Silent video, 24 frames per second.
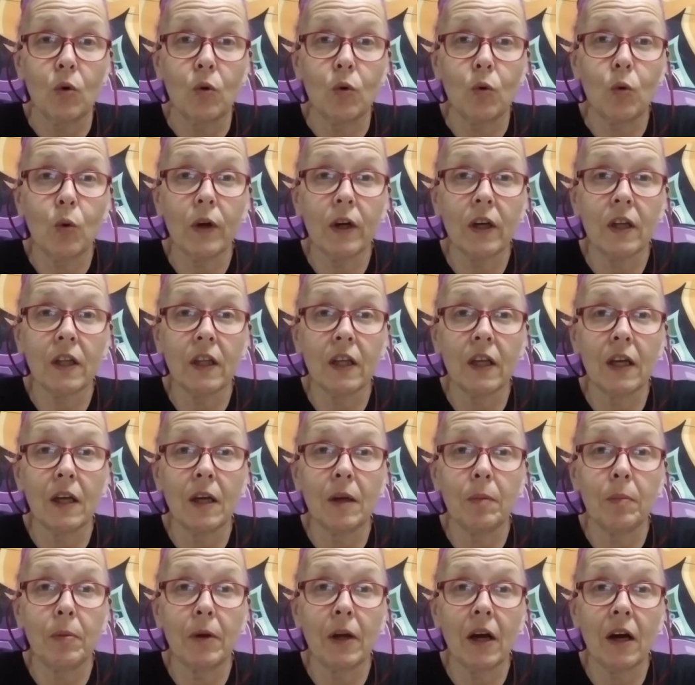
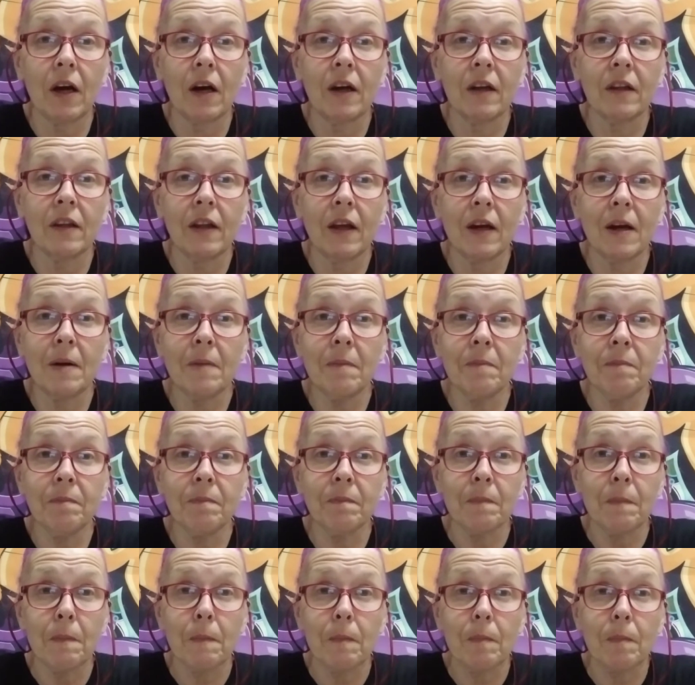quickly behind them,
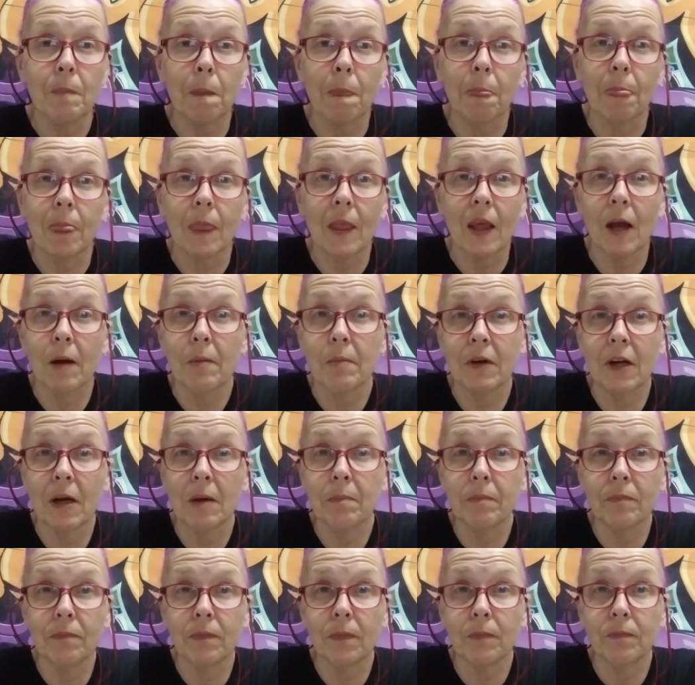coming
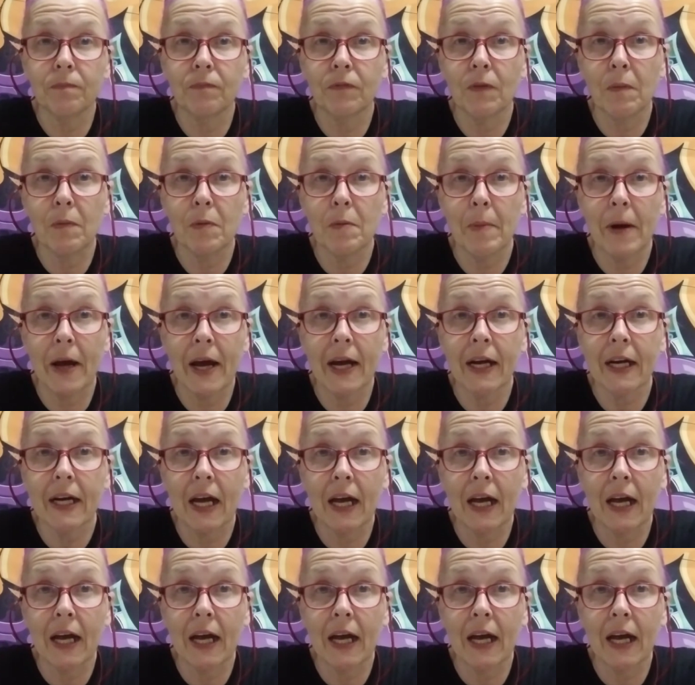up from the back.